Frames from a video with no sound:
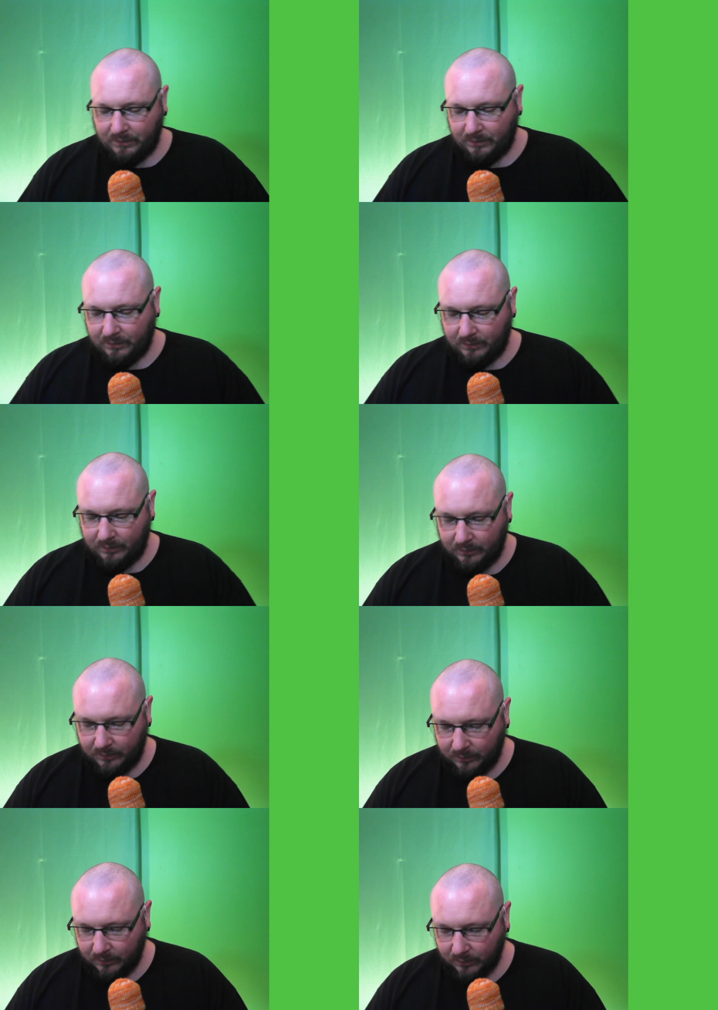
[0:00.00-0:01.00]

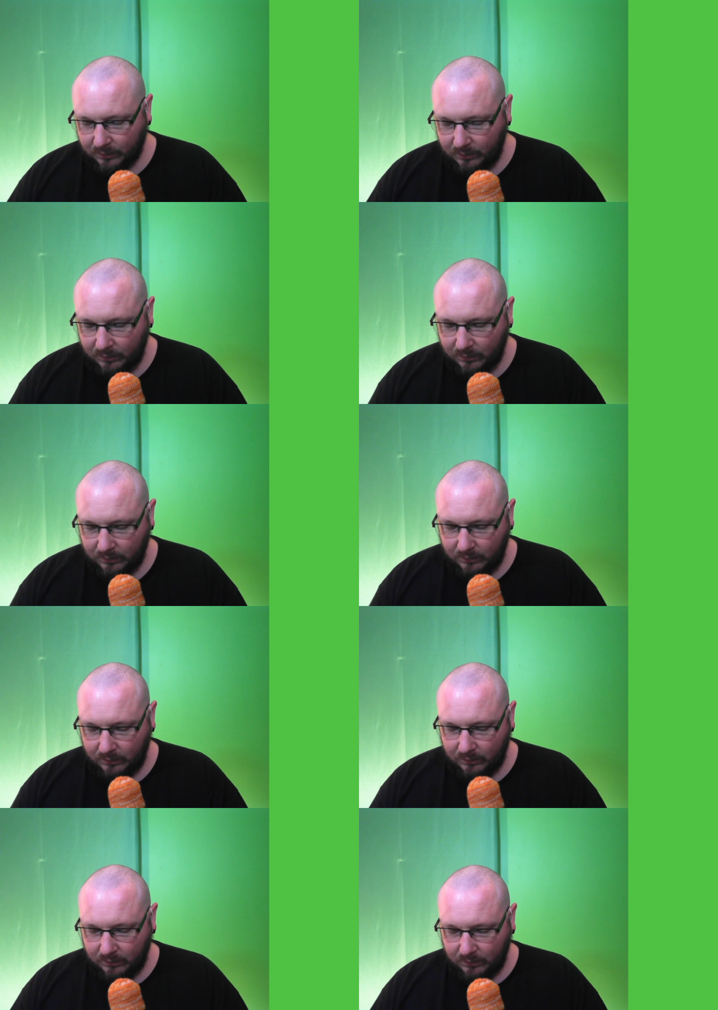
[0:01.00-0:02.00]

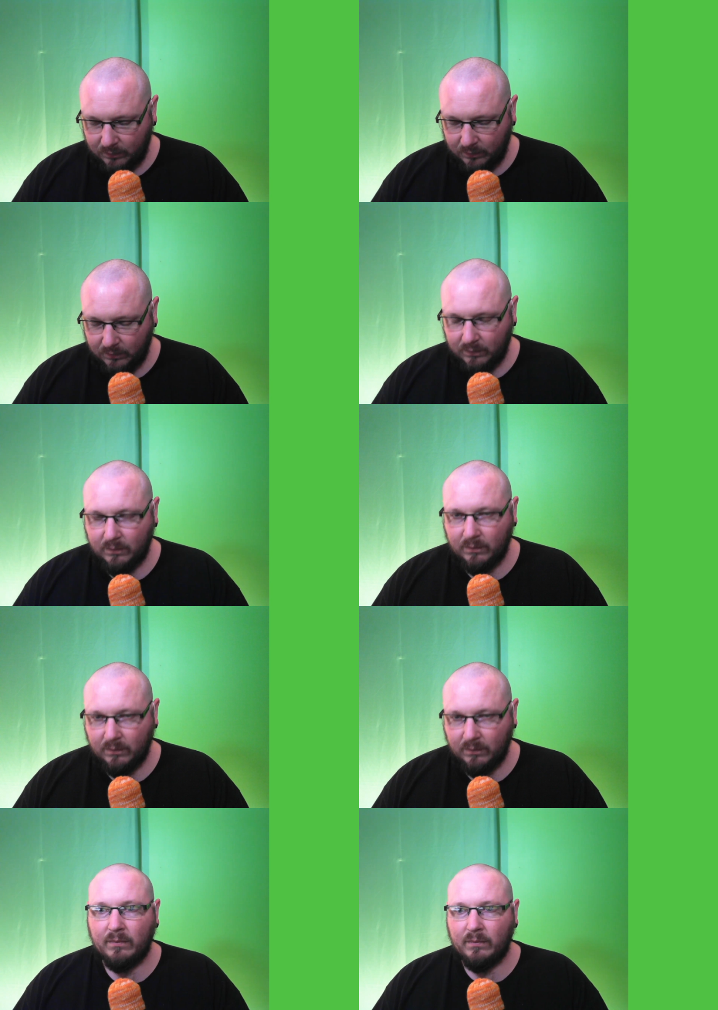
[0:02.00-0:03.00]

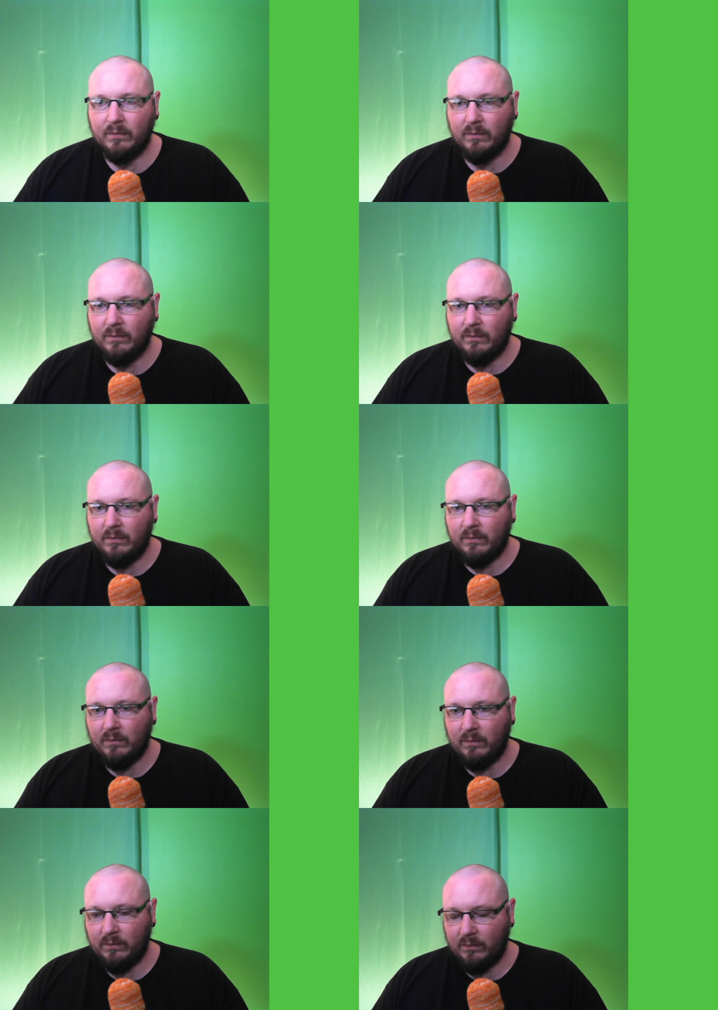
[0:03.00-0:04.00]

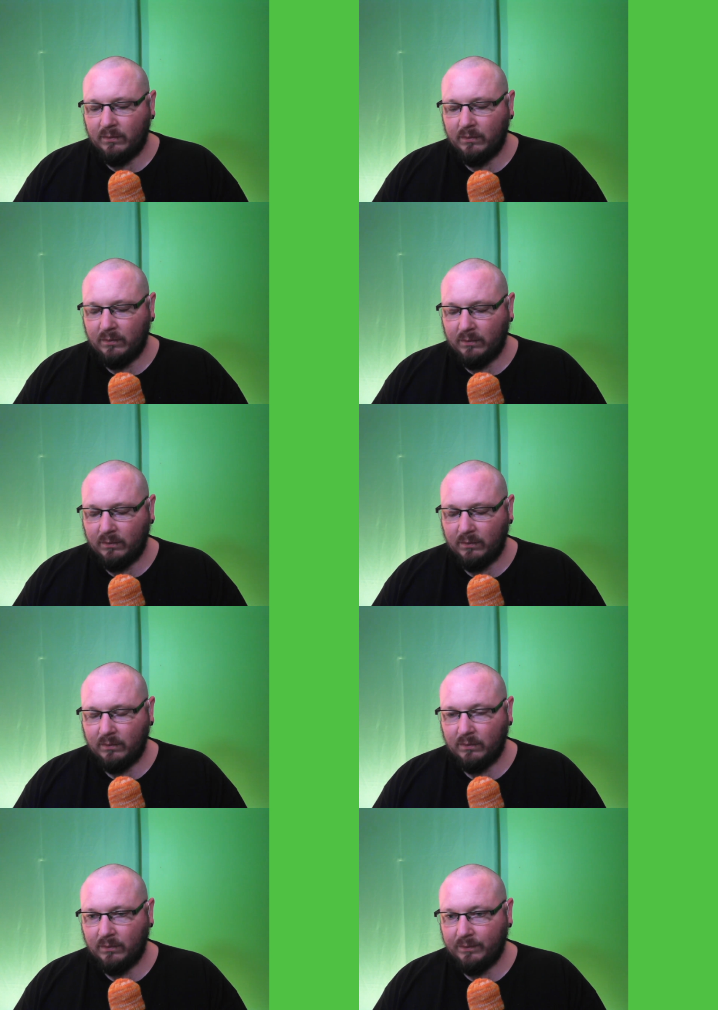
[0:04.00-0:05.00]

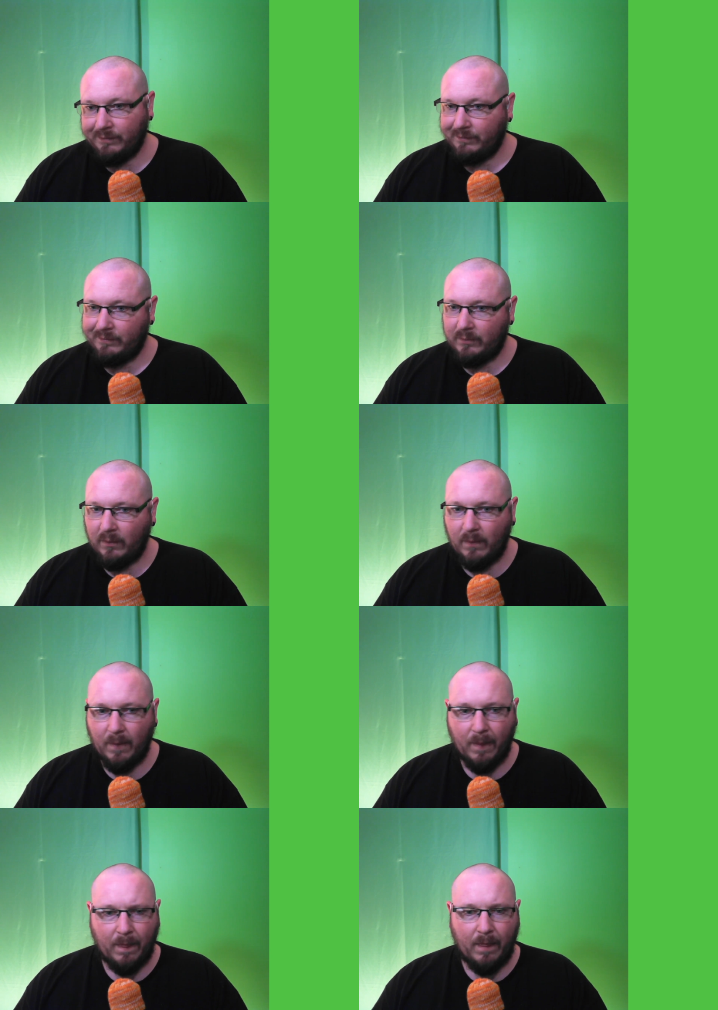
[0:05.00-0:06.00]
(no one is talking)